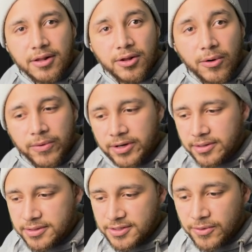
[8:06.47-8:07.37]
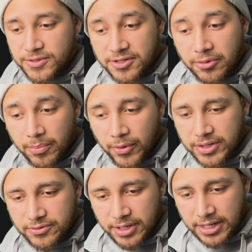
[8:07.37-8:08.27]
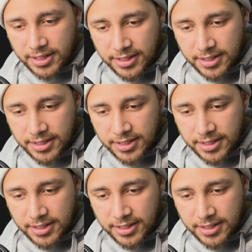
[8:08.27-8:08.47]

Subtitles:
lower, so 0.3.